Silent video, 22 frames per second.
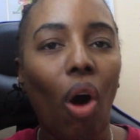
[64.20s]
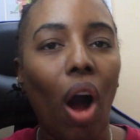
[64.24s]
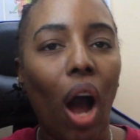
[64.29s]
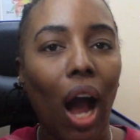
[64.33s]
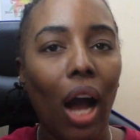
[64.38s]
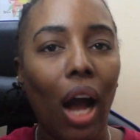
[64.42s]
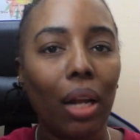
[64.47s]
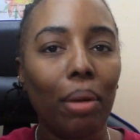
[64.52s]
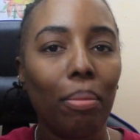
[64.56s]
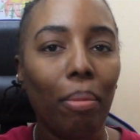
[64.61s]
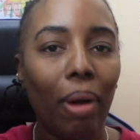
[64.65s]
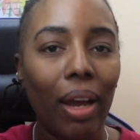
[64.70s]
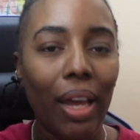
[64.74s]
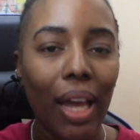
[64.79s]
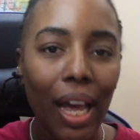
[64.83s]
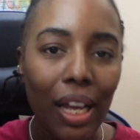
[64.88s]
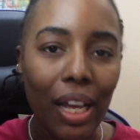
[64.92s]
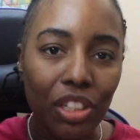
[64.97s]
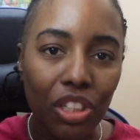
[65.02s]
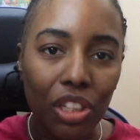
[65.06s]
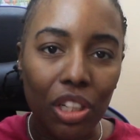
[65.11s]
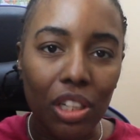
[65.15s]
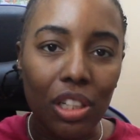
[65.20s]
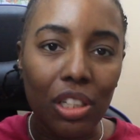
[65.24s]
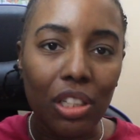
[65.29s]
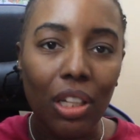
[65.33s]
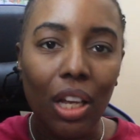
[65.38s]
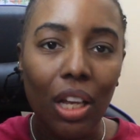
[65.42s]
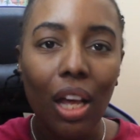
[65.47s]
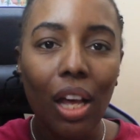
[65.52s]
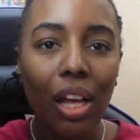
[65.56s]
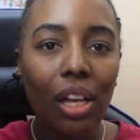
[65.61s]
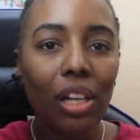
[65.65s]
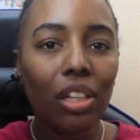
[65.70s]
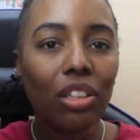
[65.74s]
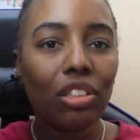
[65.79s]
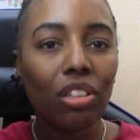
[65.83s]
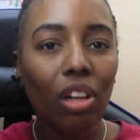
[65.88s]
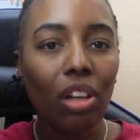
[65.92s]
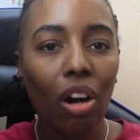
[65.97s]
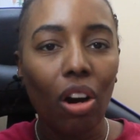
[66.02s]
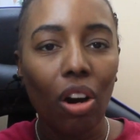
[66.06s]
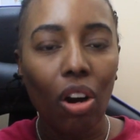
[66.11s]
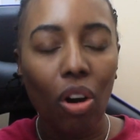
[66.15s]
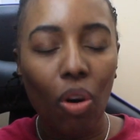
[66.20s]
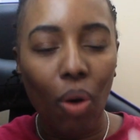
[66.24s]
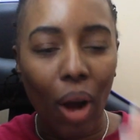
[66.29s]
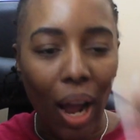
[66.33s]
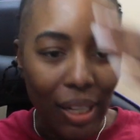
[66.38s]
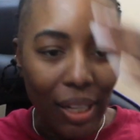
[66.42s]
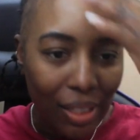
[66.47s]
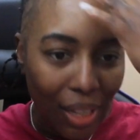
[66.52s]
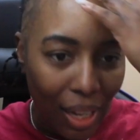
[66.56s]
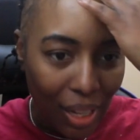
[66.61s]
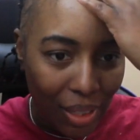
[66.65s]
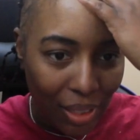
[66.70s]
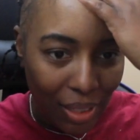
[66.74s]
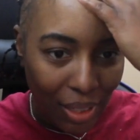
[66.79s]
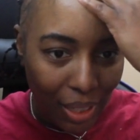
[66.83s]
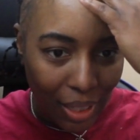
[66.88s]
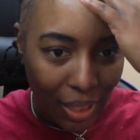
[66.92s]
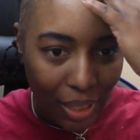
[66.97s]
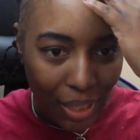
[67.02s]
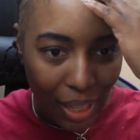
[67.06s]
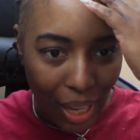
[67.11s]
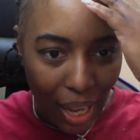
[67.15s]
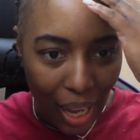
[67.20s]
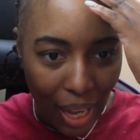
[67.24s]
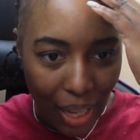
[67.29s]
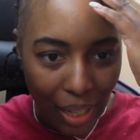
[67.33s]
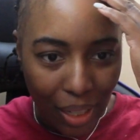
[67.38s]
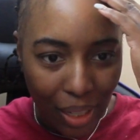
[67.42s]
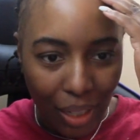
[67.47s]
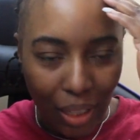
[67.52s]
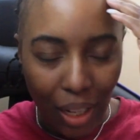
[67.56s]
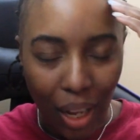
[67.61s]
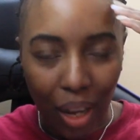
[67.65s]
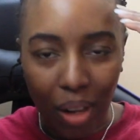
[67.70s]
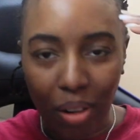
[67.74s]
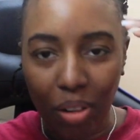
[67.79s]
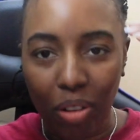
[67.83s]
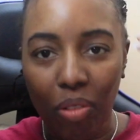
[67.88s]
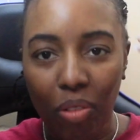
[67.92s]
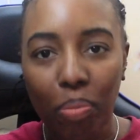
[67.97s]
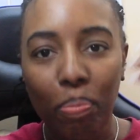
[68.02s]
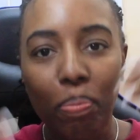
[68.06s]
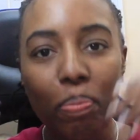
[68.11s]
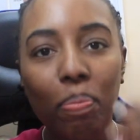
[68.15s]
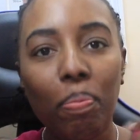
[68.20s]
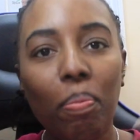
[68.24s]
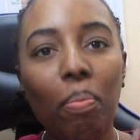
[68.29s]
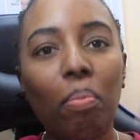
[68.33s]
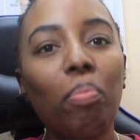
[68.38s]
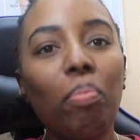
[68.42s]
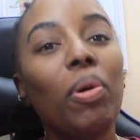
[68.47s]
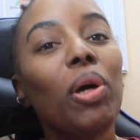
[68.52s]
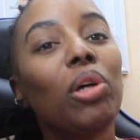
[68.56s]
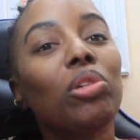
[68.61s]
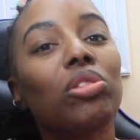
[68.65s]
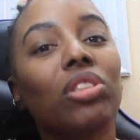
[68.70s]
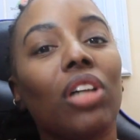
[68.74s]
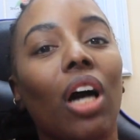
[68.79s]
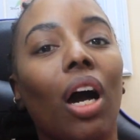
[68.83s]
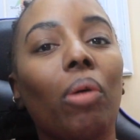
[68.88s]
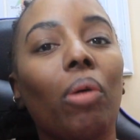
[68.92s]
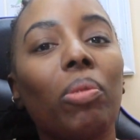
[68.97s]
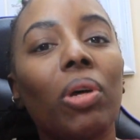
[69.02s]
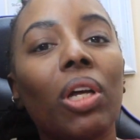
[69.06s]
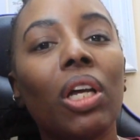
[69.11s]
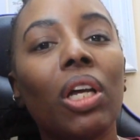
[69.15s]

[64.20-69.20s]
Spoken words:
on my edges, so I tend to get a lot of buildup.